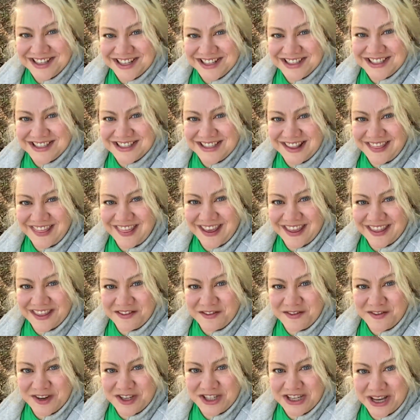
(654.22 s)
it's Cynthia the
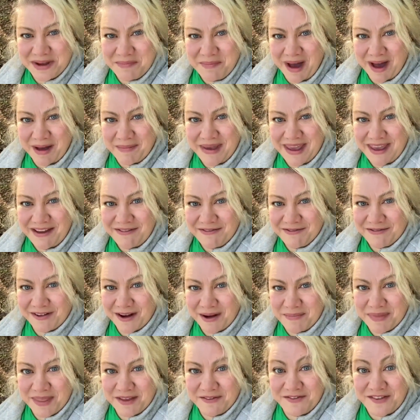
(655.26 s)
Fishing Mommy
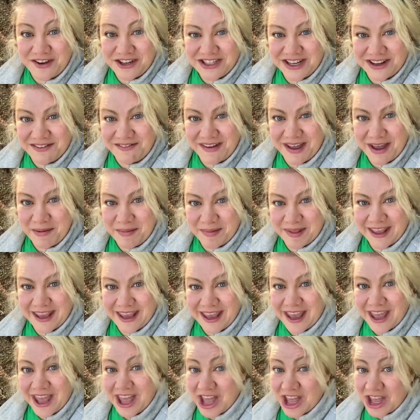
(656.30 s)
from the Fishing Family.
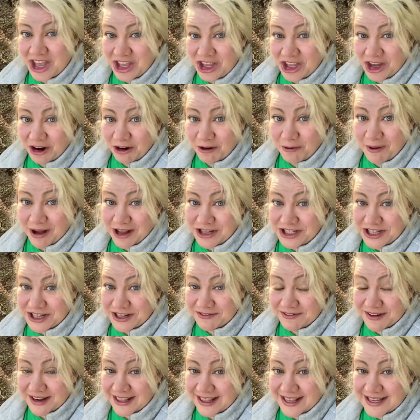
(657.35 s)
You're watching
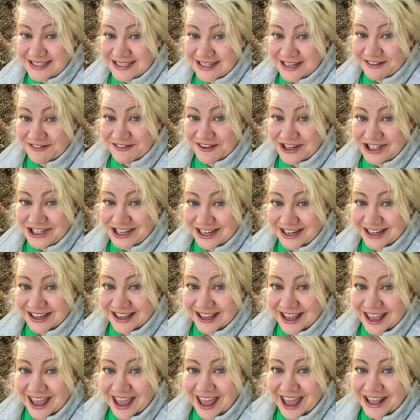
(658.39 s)
Realistic Fishing,
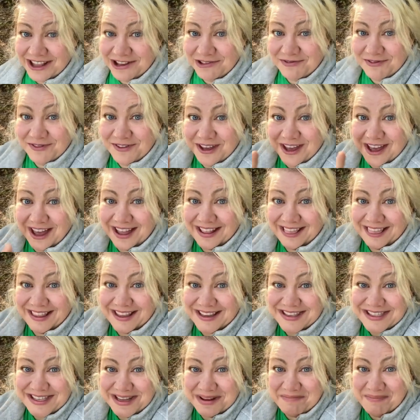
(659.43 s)
and you've got to
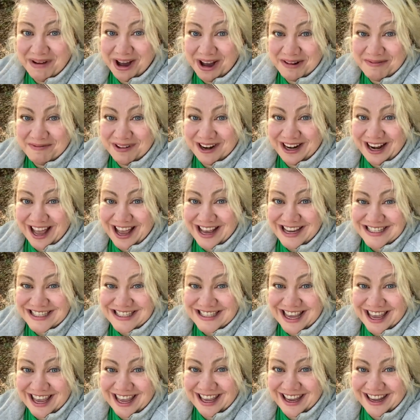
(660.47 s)
listen to Mom when I
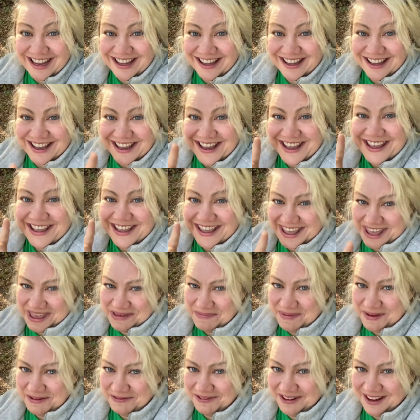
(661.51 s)
say, keep
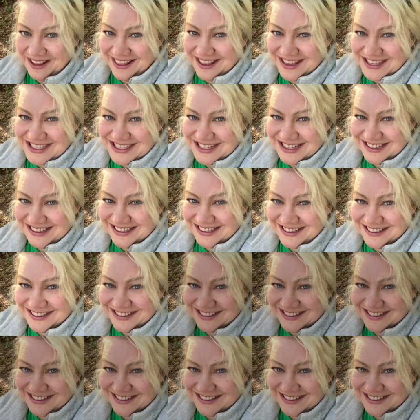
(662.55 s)
it realistic.